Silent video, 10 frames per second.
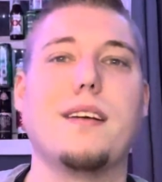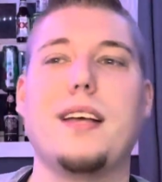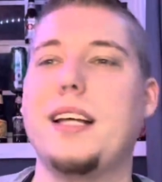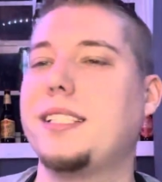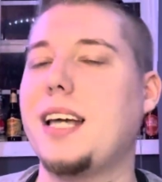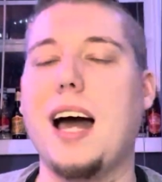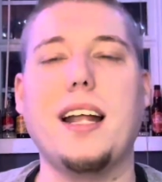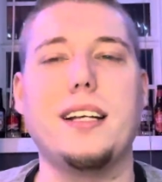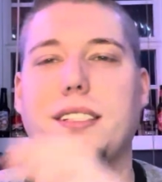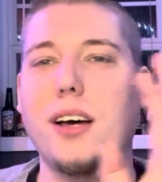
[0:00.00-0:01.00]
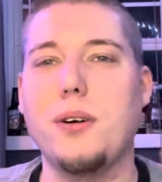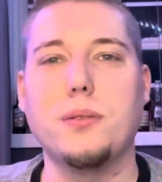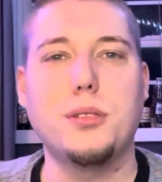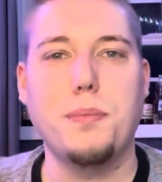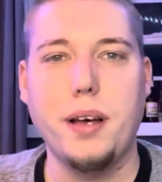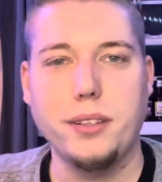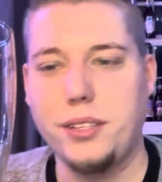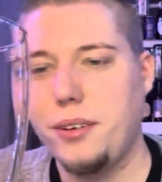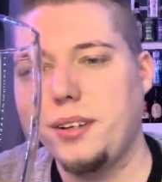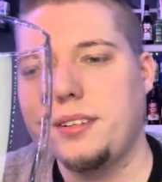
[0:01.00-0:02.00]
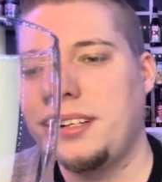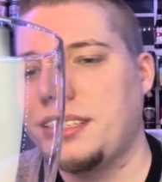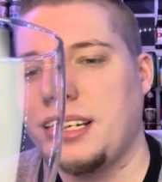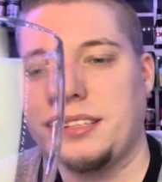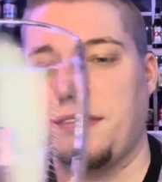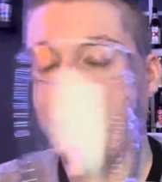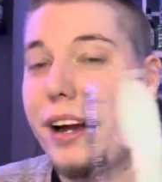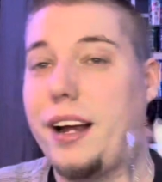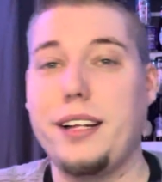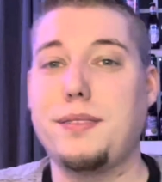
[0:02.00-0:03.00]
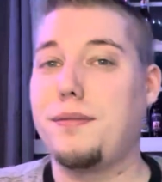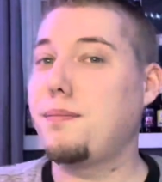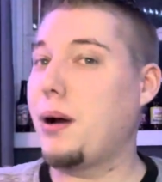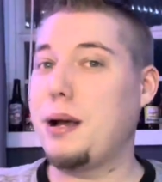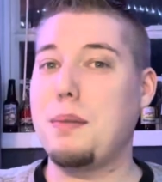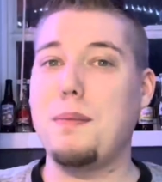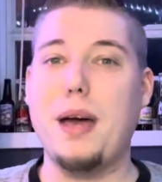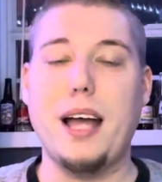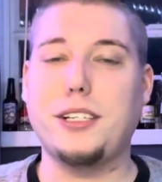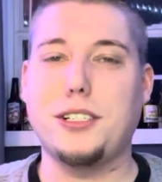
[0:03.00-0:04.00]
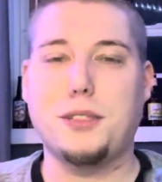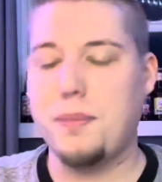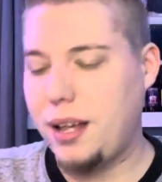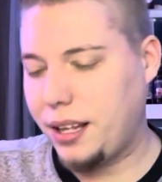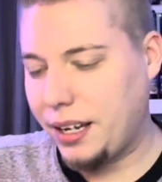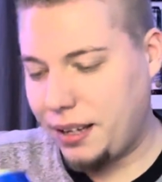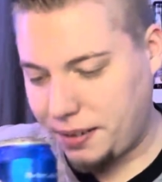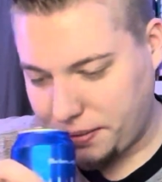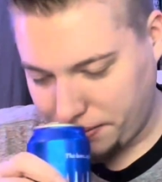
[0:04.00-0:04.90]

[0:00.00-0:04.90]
It's got its own smell to it. It's it's very it's bringing me back just smelling it.